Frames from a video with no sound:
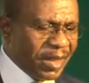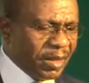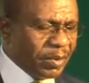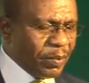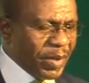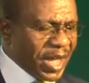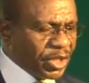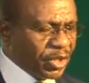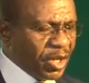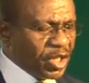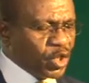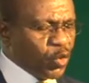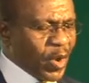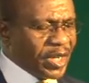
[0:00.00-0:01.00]
measures
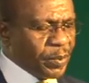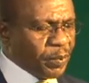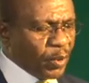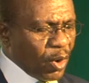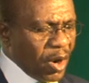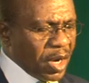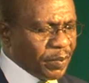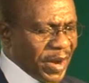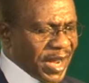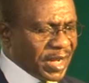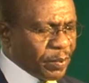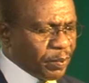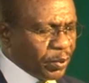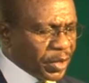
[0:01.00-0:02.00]
were deployed by the
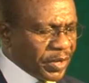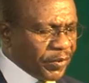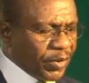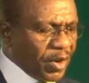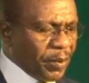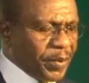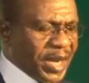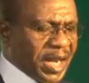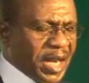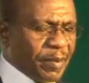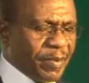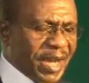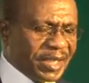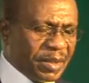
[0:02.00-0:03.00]
developing and
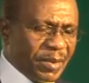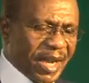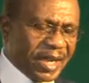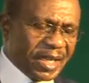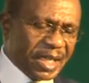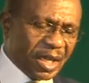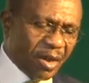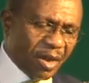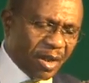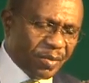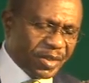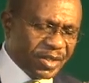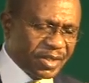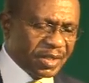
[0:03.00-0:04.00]
emerging market
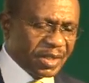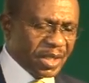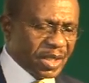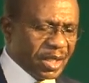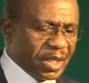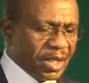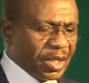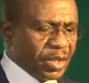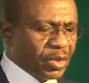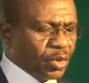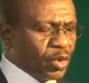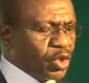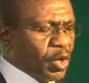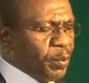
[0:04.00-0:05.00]
economies to
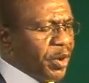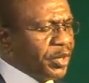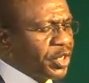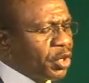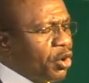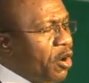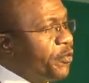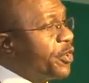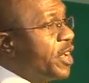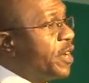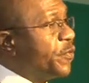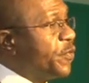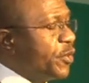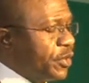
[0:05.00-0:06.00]
support recovery
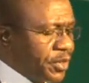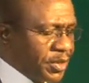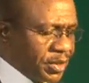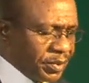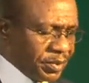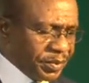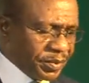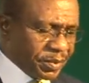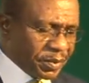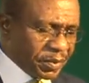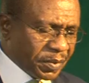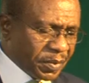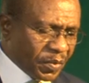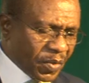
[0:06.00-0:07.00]
efforts,
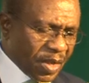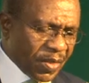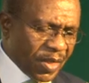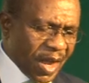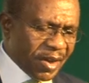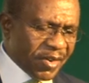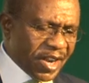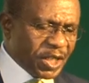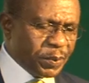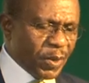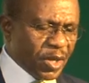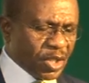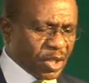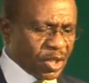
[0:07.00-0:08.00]
their
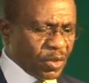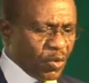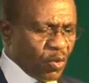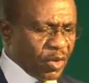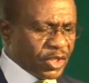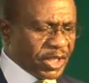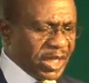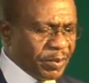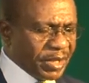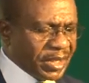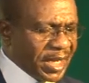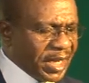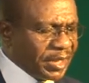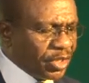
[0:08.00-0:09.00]
response was
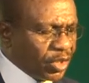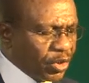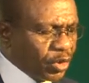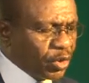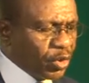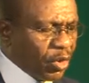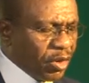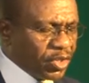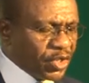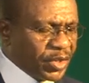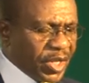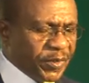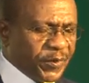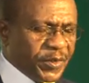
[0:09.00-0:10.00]
limited due to
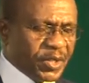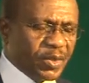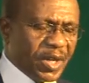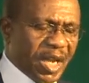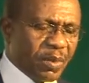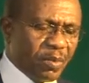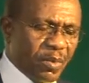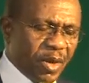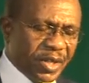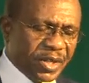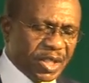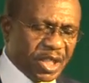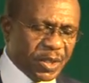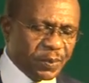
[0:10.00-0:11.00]
constrained fiscal and
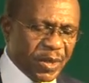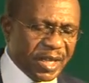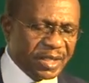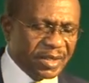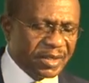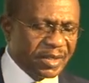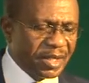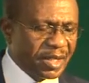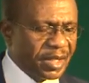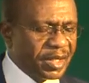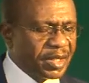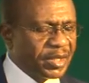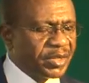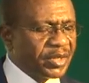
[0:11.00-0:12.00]
monetary space
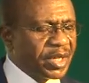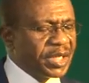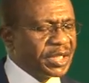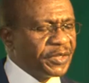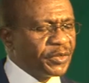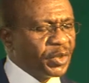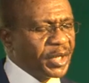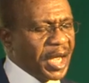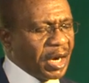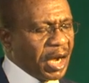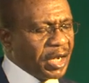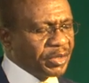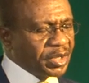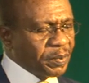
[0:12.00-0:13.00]
relative to their
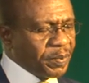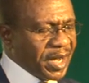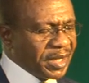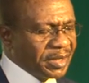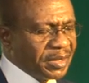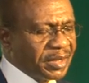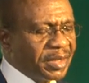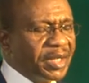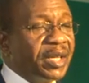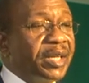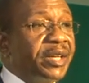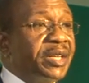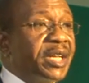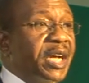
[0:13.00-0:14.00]
counterparts
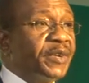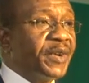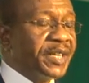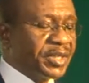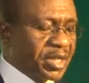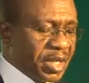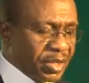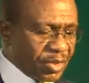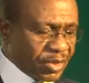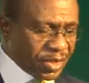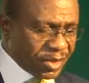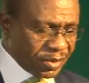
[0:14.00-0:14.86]
in the advanced countries.